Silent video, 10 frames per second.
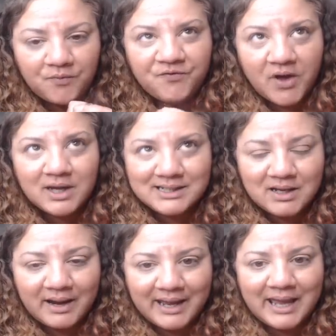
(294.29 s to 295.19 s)
firstly,
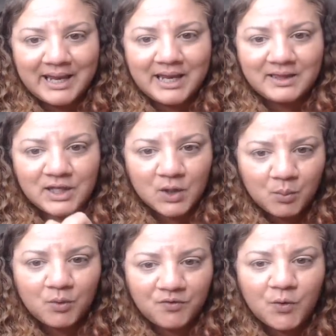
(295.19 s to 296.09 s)
I get here that you
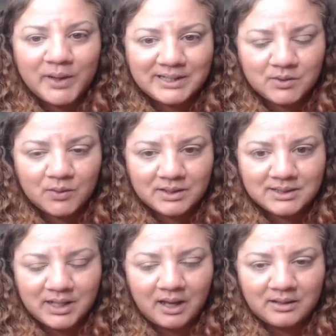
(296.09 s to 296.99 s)
will voice your
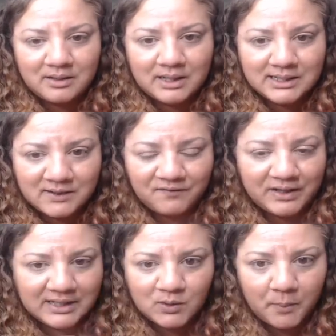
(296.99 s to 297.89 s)
concern that
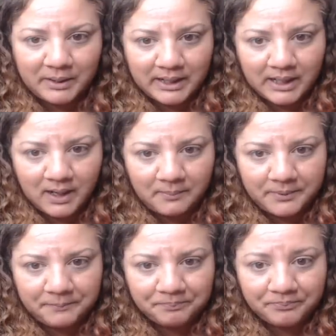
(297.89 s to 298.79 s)
something is not picking up.
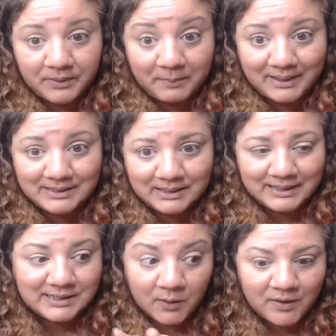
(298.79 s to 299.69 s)

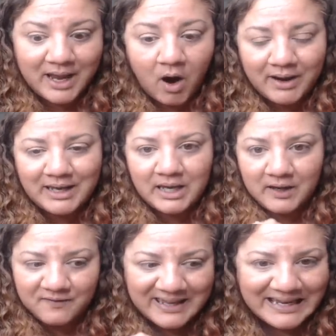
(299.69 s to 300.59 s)
basically. So, i.e.,
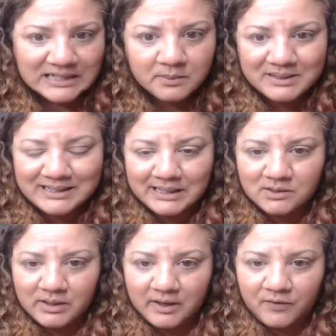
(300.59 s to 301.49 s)
if the intimacy has
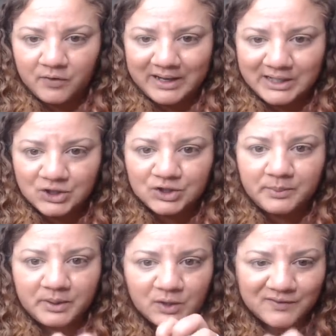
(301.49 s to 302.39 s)
gone out of your
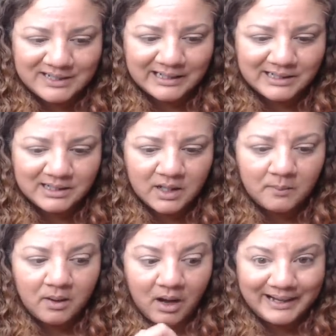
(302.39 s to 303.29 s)
relationship and you've said to
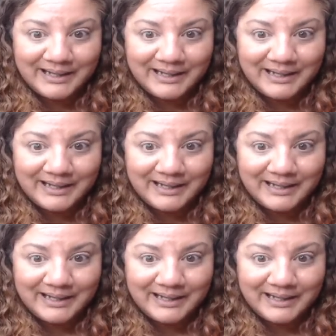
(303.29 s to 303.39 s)
them, I